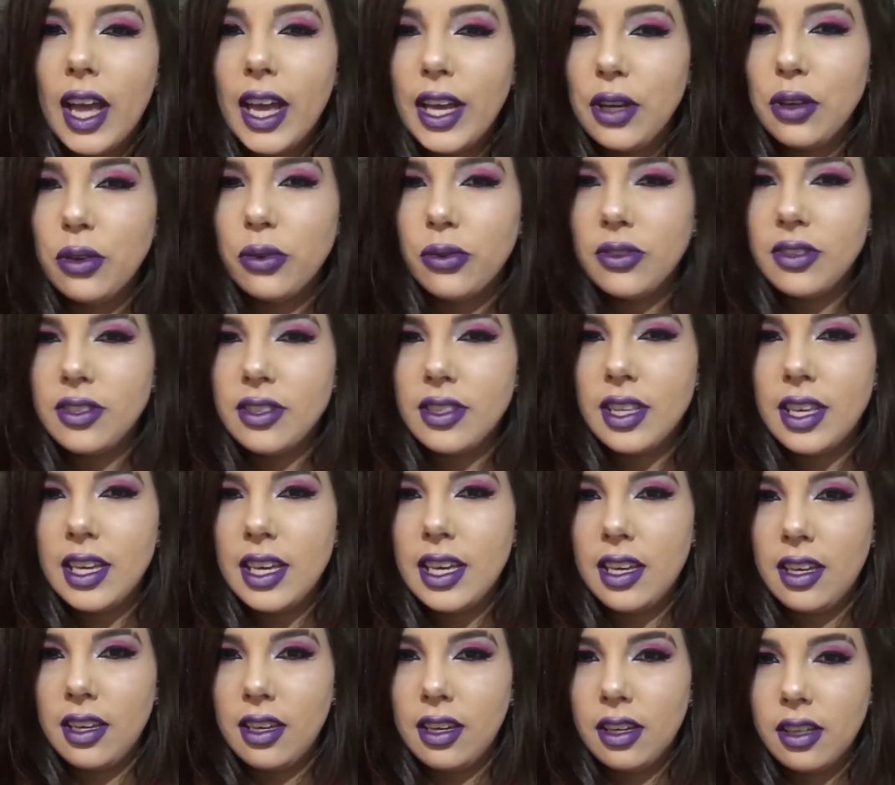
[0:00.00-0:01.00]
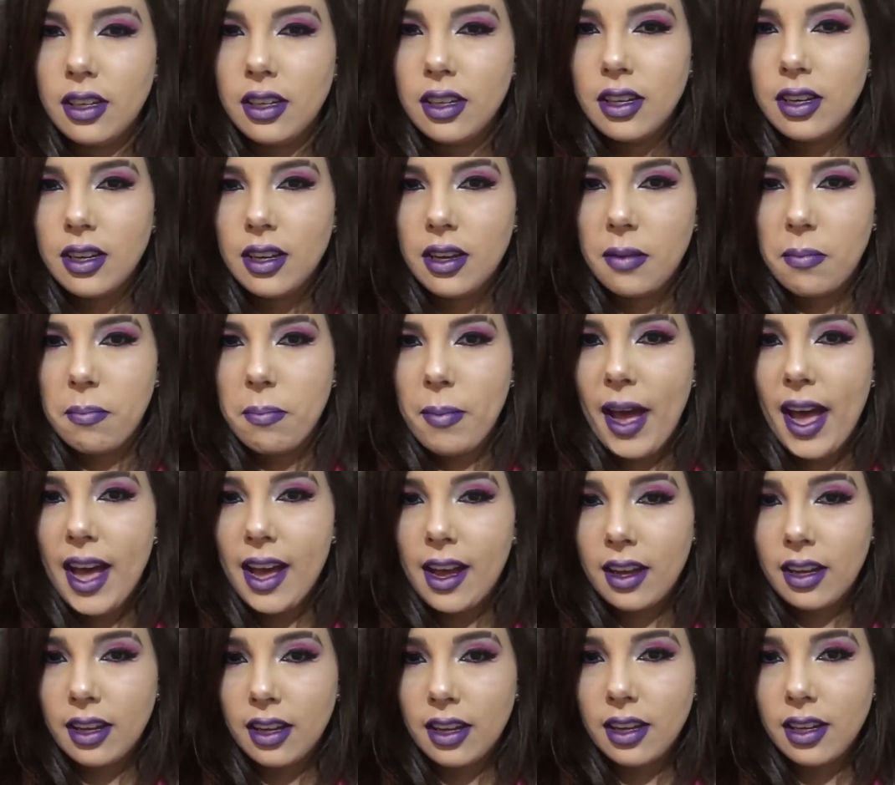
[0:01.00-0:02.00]
I use the
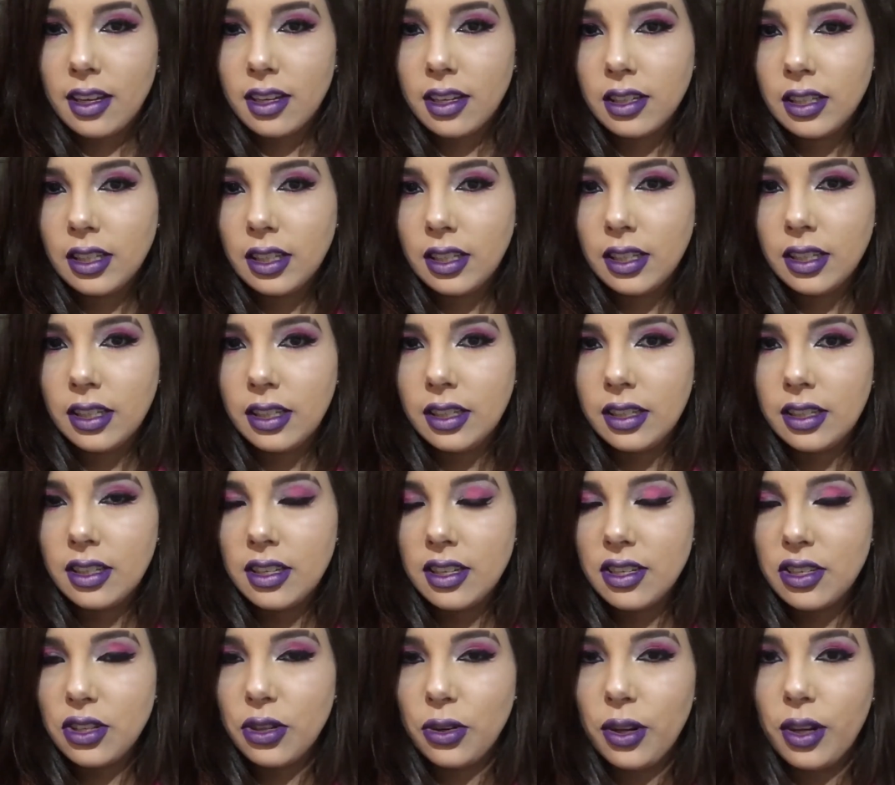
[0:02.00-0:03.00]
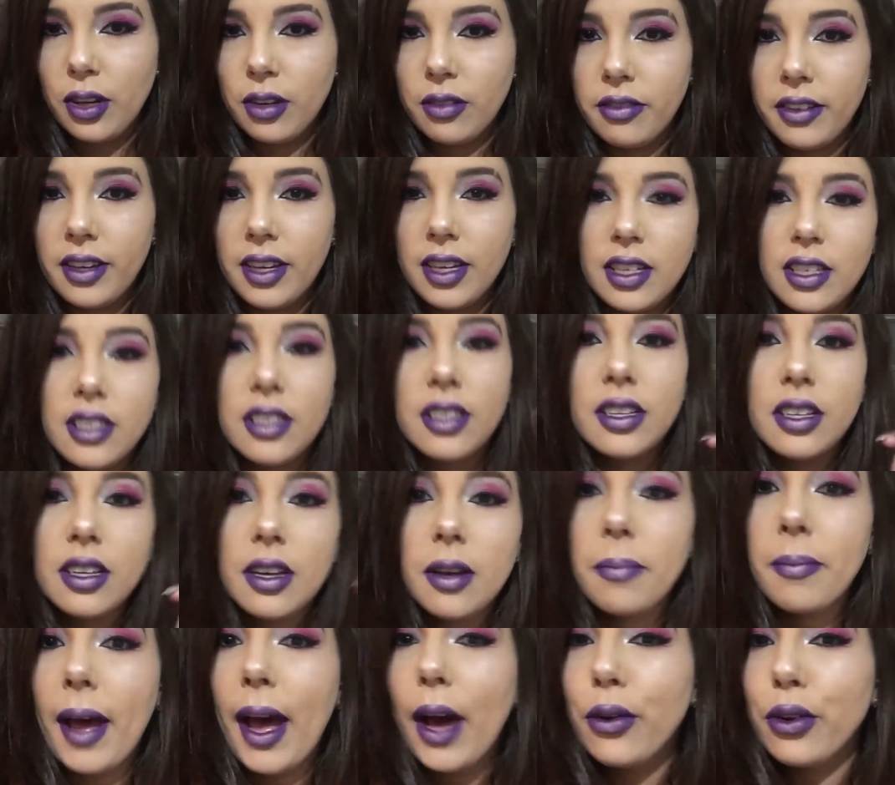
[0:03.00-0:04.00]
MAC Studio Fix
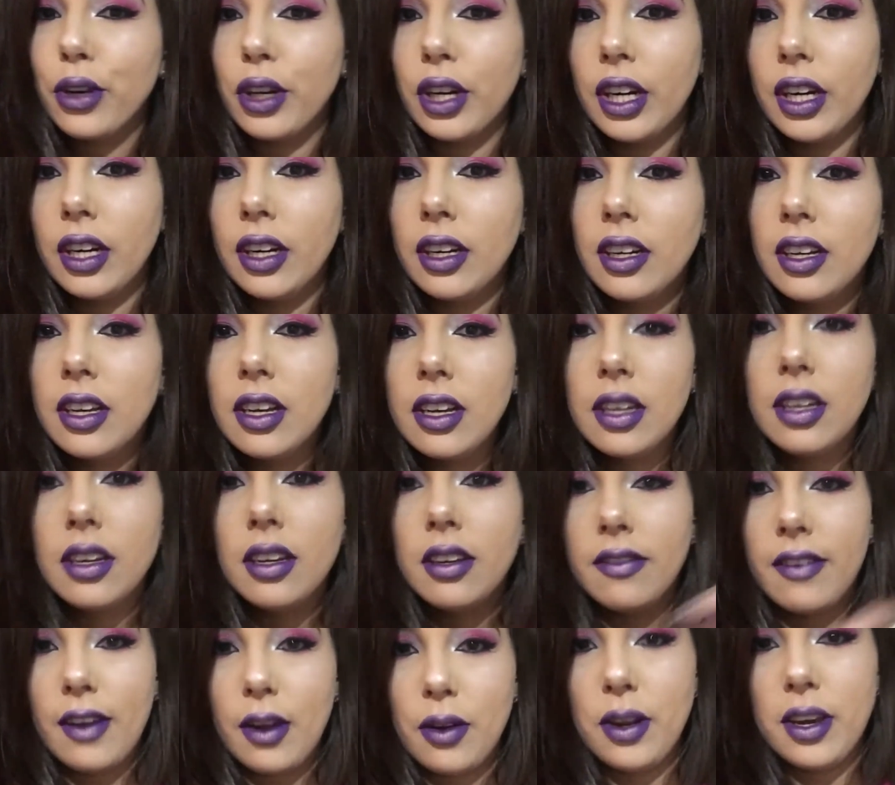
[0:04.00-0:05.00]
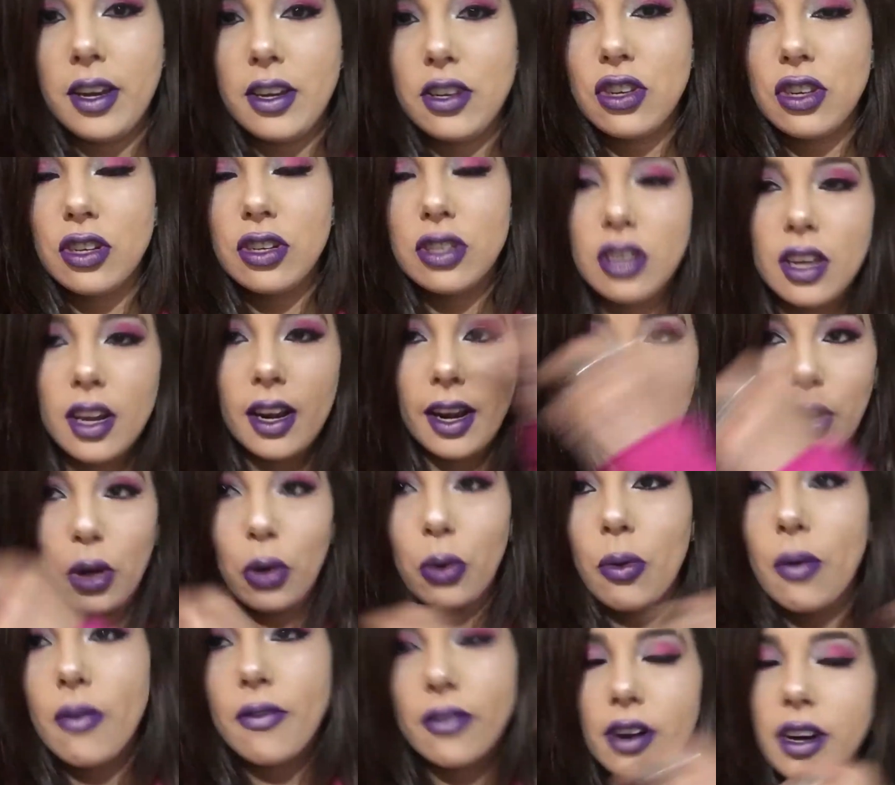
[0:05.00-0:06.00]
powder foundation and I
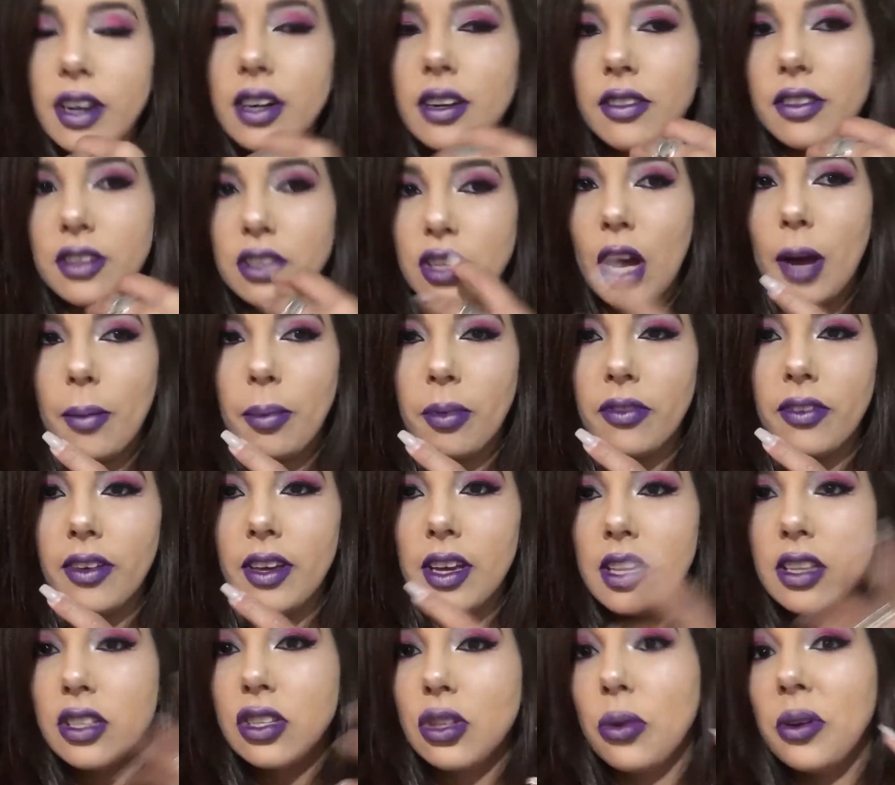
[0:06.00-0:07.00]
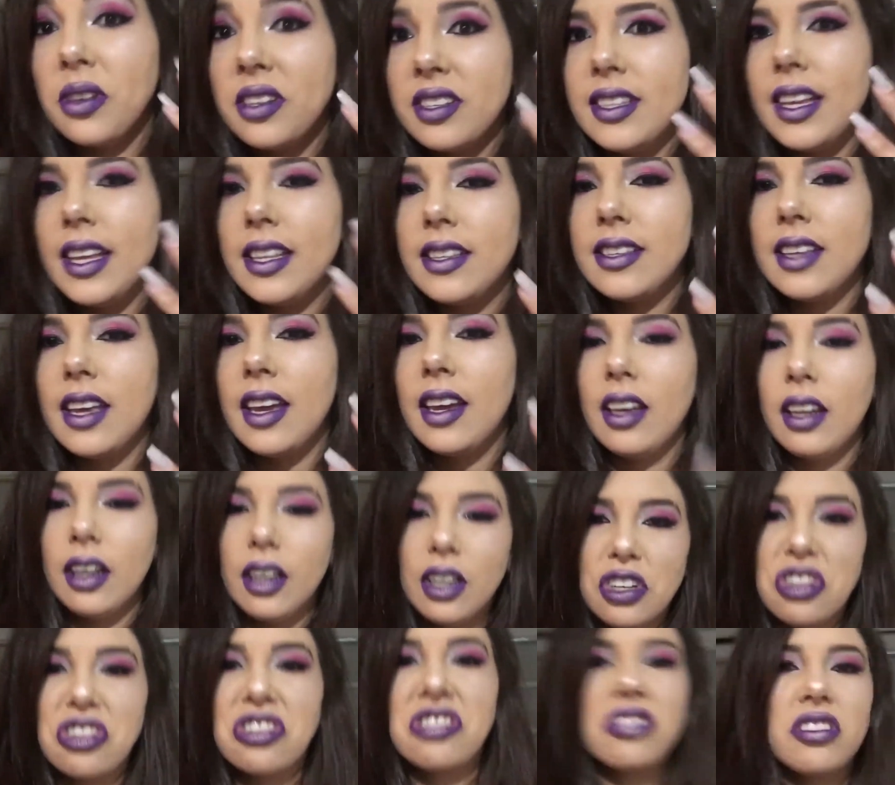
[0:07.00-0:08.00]
go over the top of it, and so it sets it and
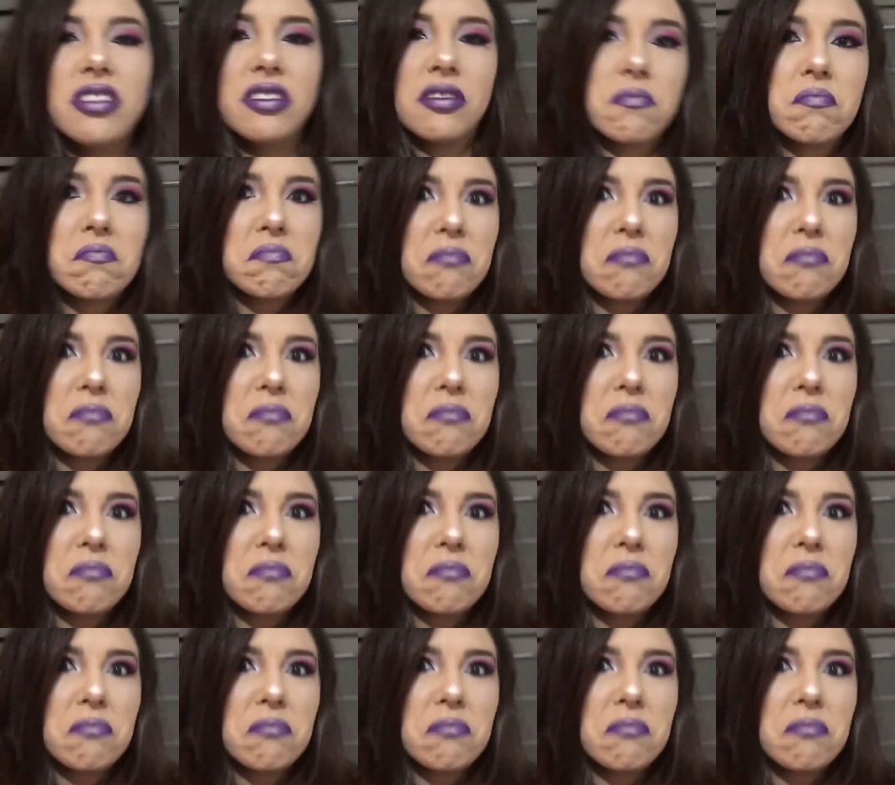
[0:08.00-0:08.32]
it just doesn't